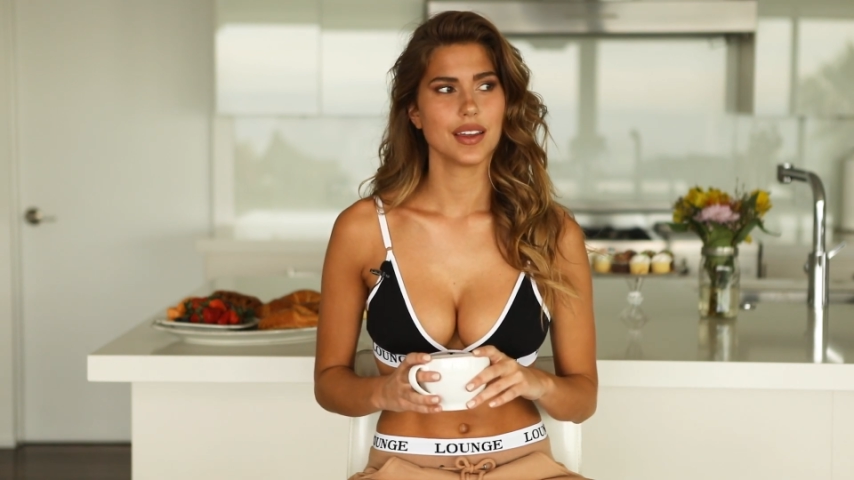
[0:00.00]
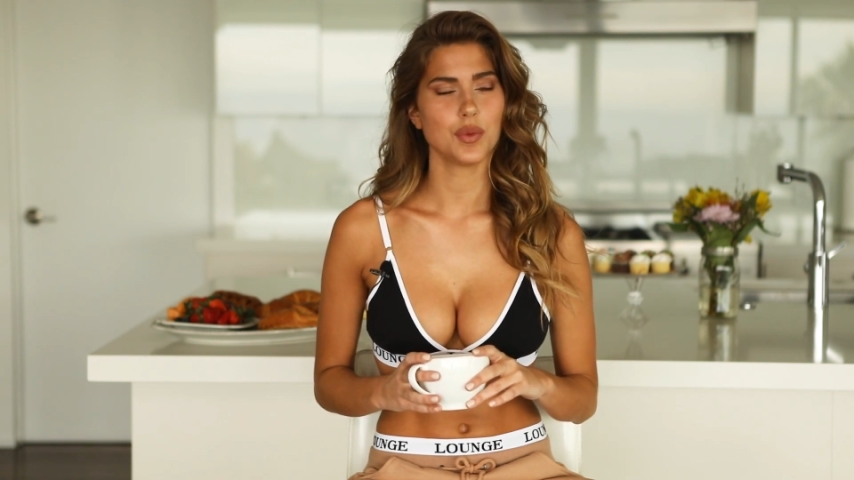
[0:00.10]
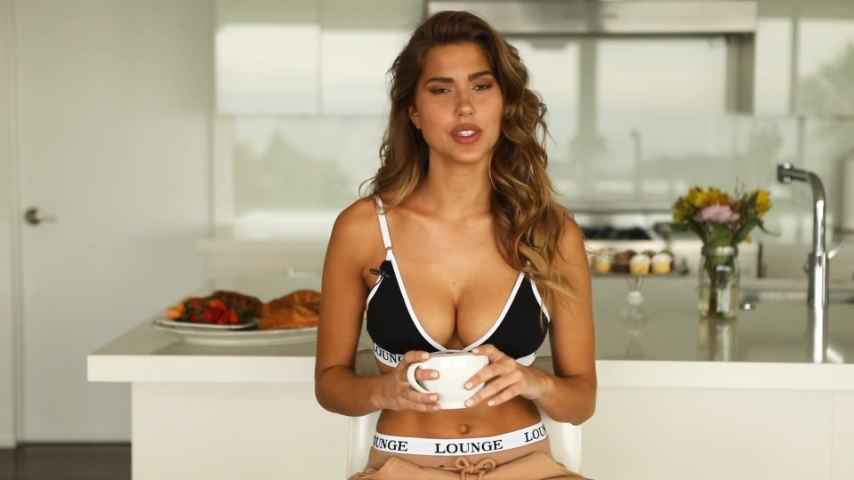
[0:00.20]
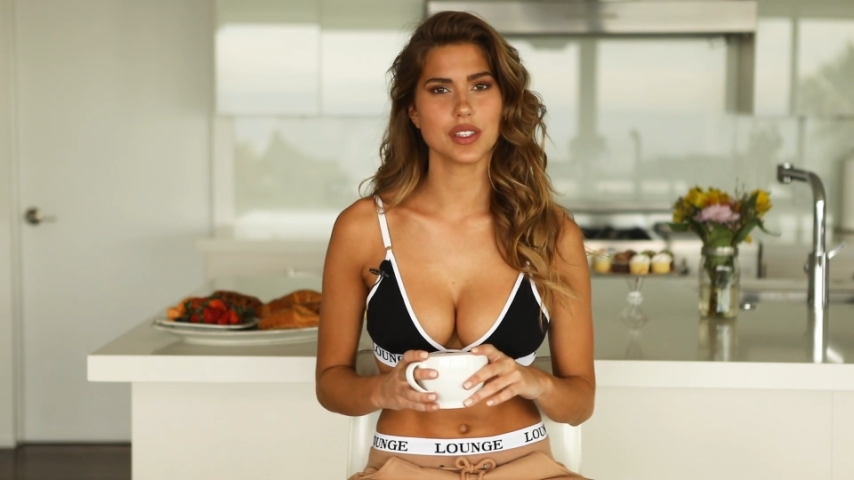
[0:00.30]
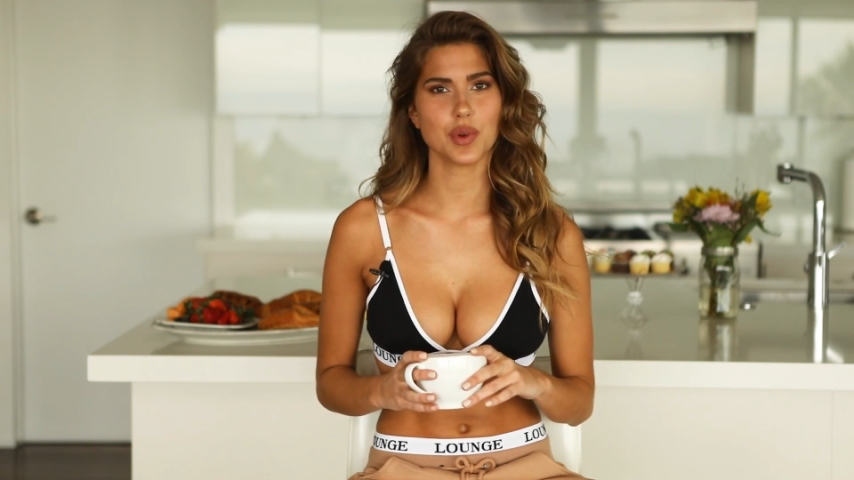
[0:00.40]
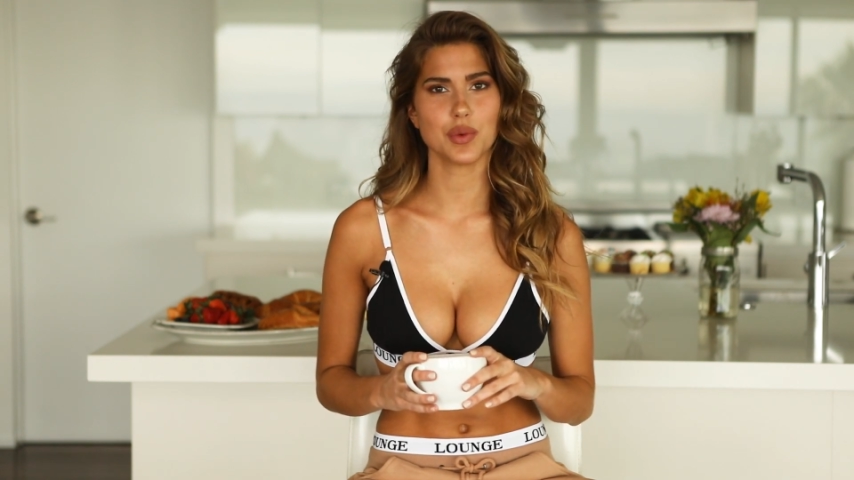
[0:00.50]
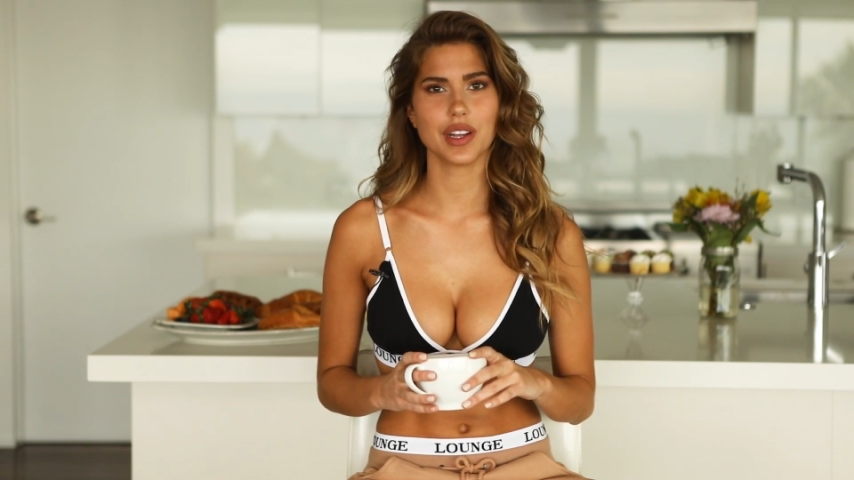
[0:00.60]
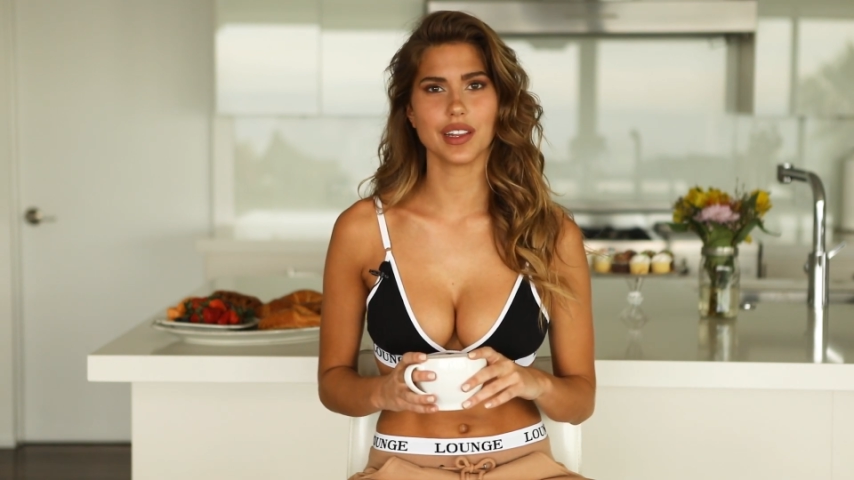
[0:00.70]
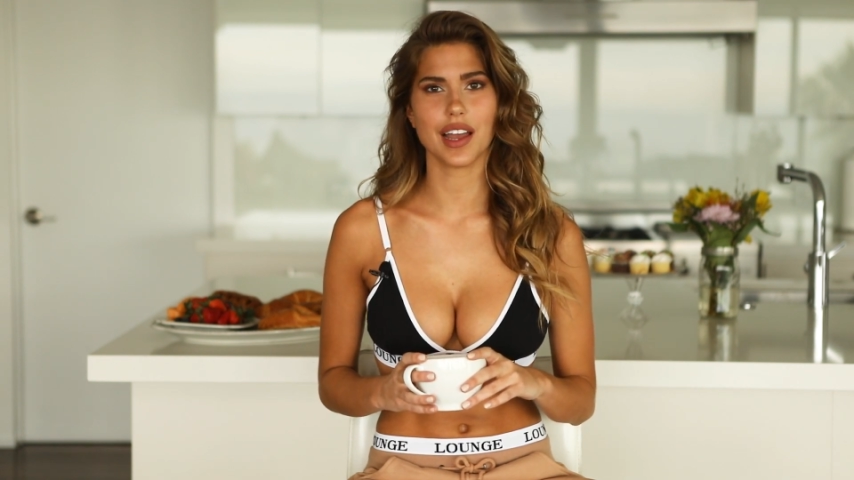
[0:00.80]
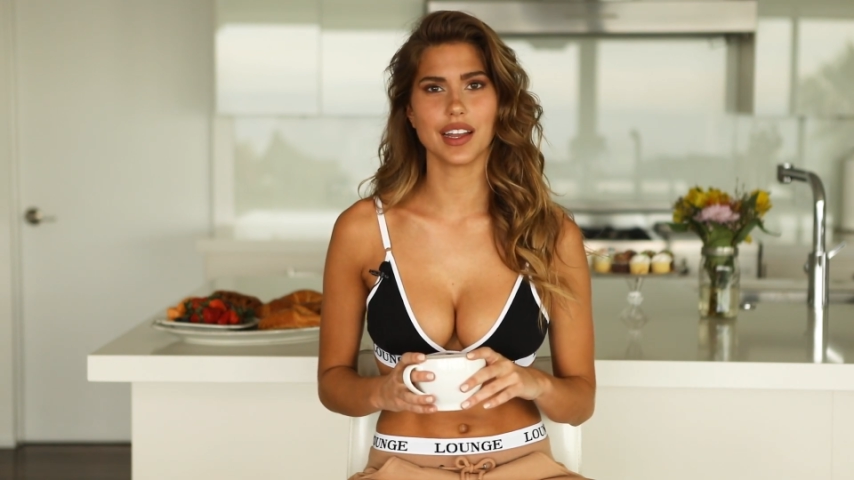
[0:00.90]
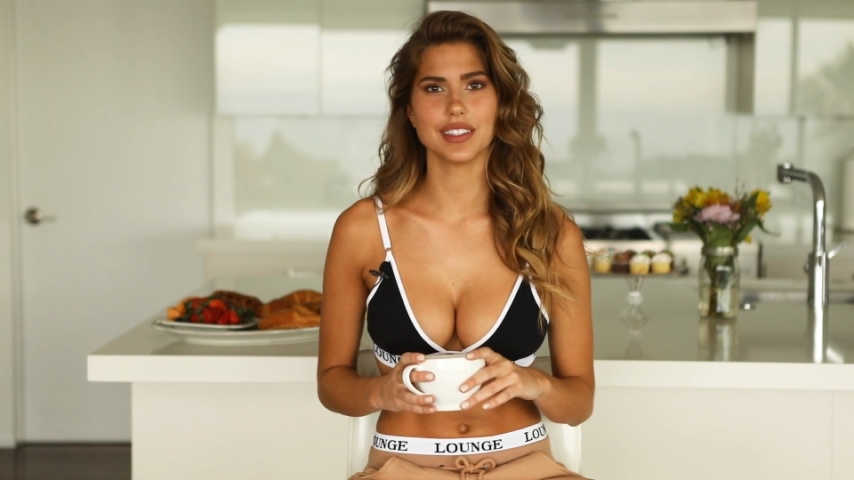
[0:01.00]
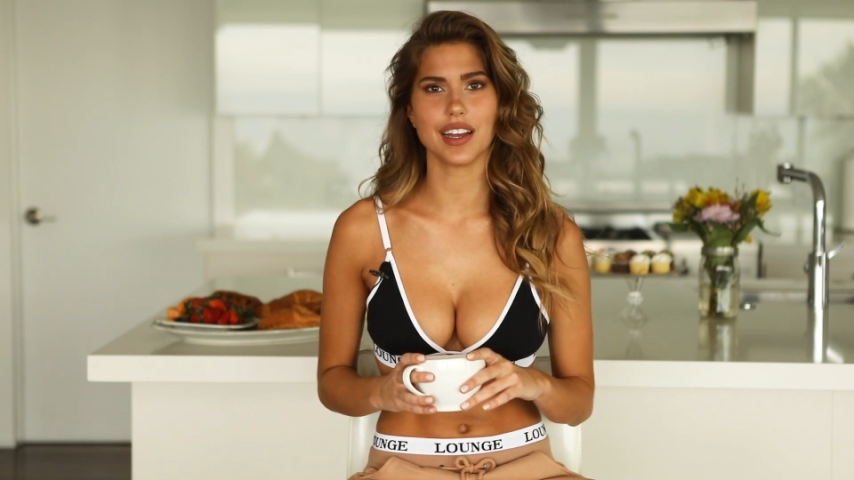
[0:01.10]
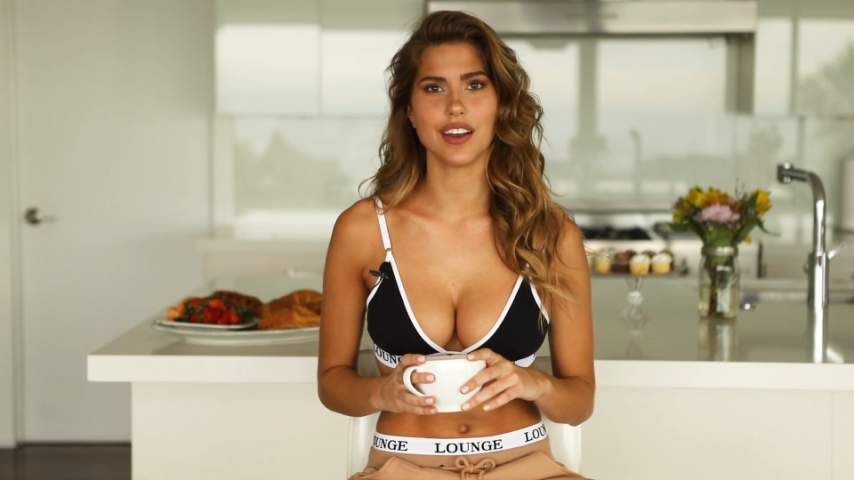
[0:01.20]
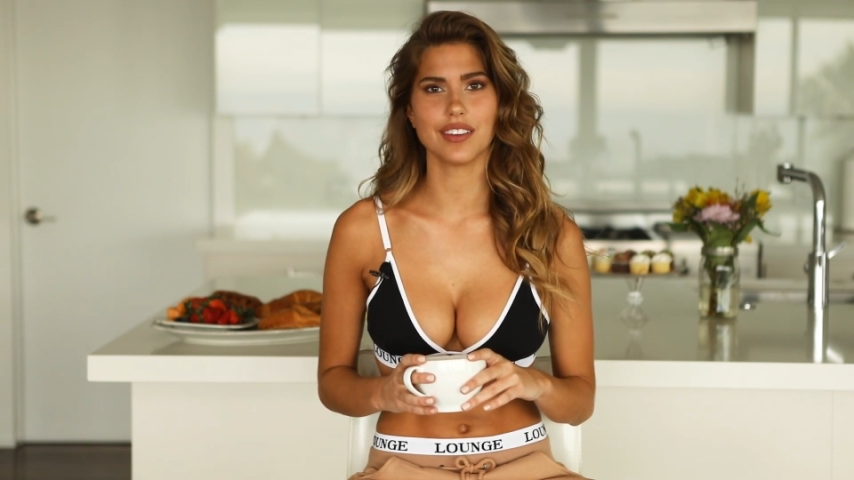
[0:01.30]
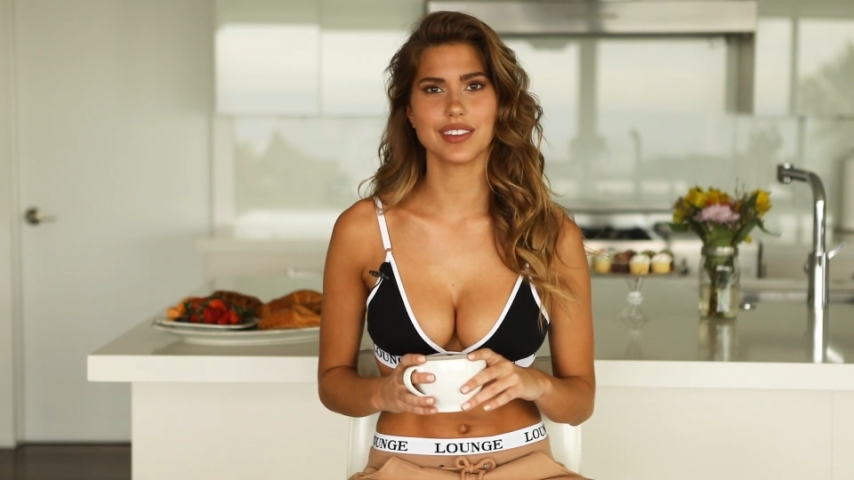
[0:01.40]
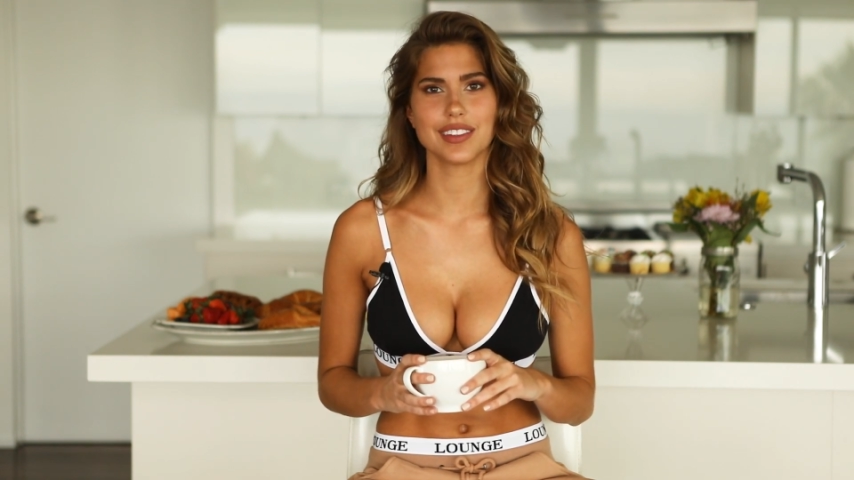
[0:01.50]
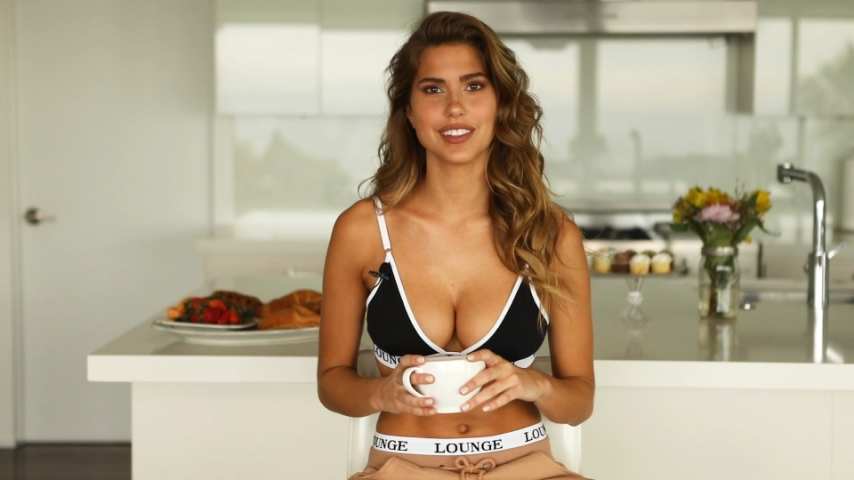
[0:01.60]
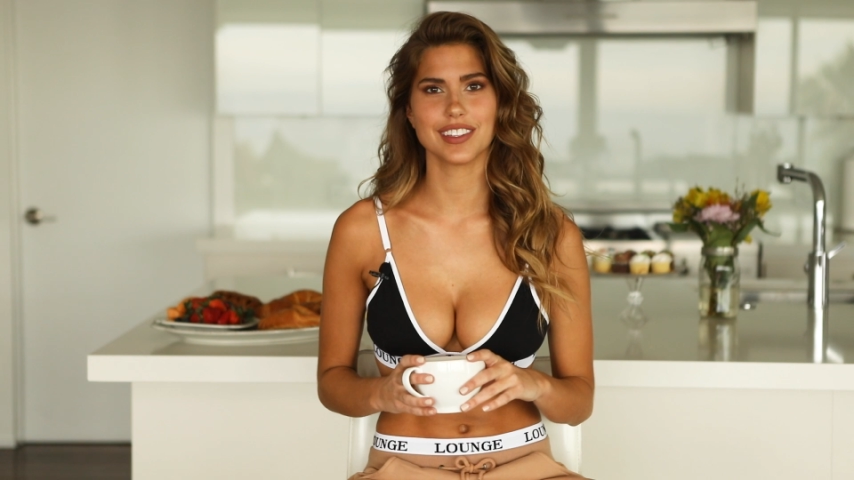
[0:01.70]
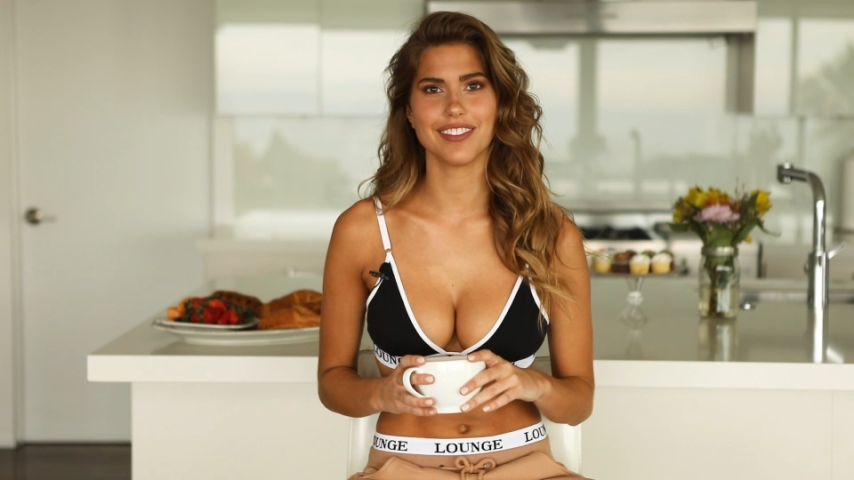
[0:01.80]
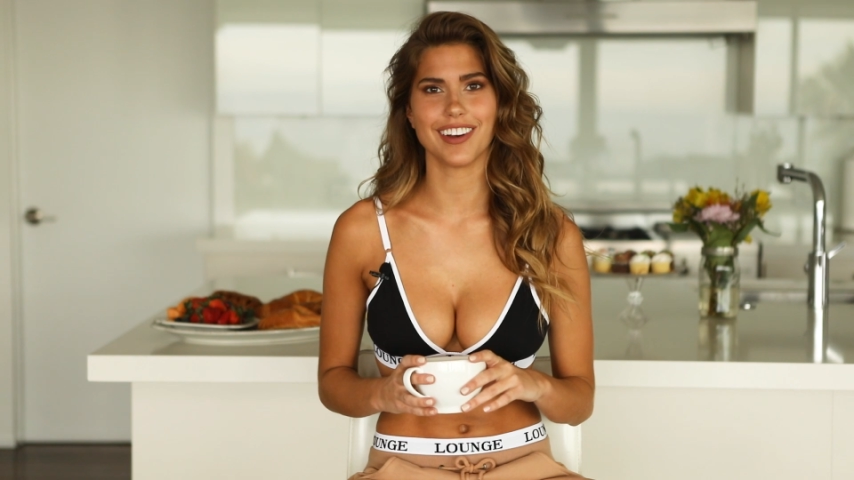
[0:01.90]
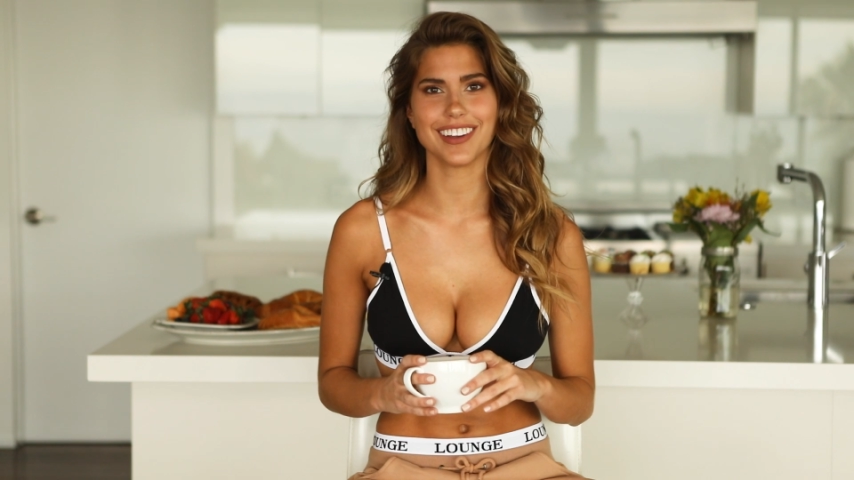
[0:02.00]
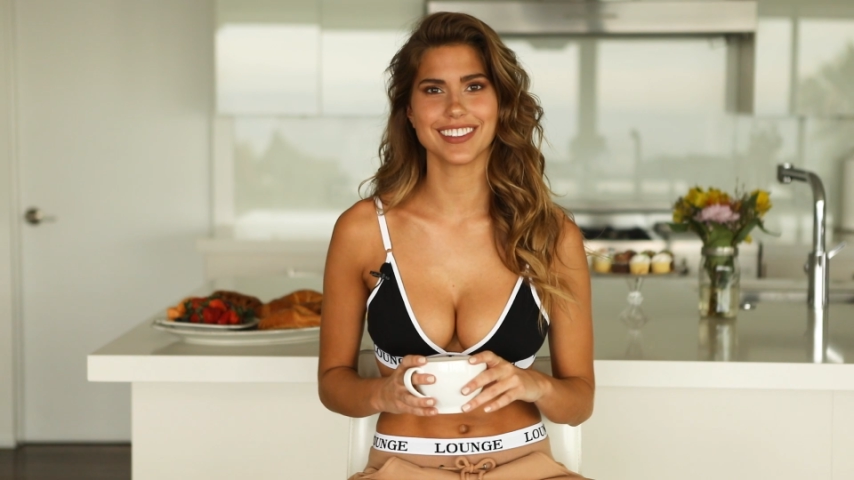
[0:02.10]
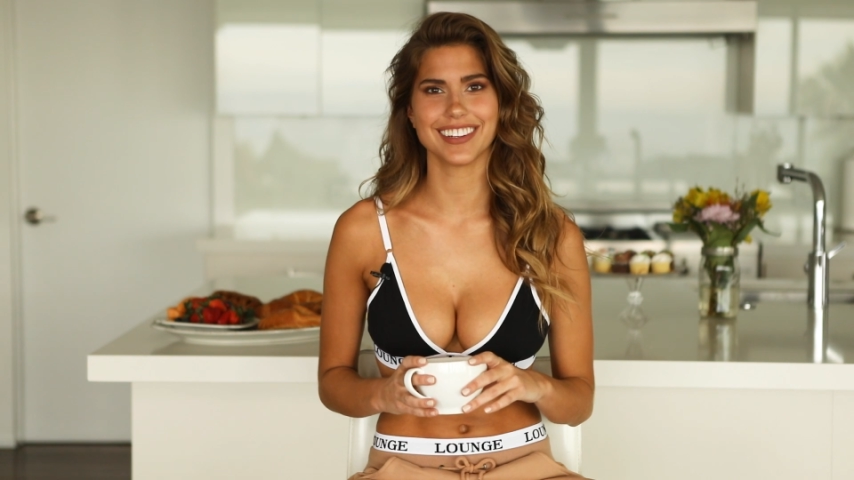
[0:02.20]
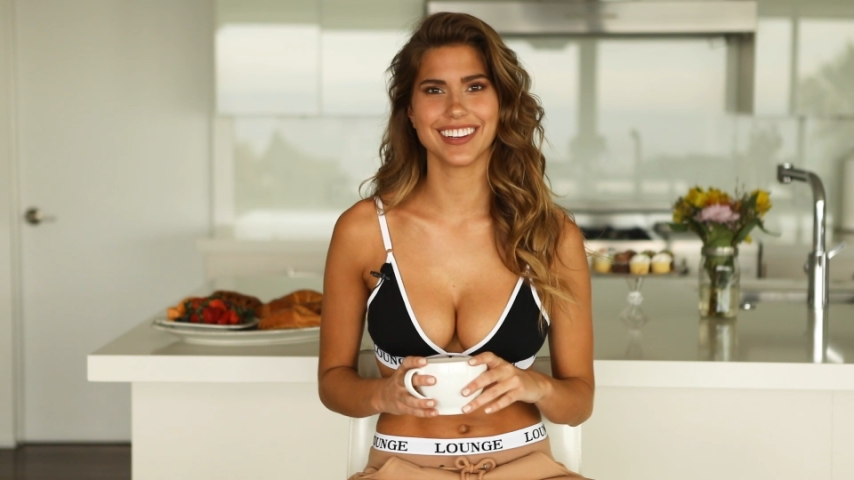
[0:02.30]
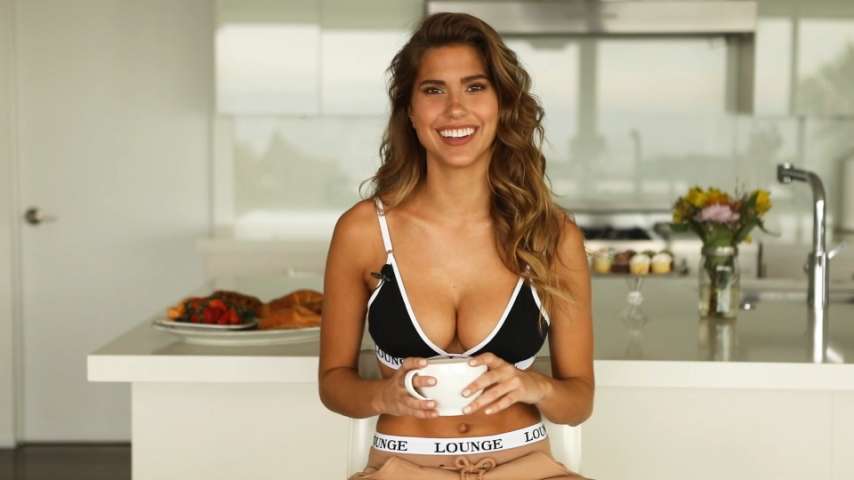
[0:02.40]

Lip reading: what's the one where you're lying down? Savasana.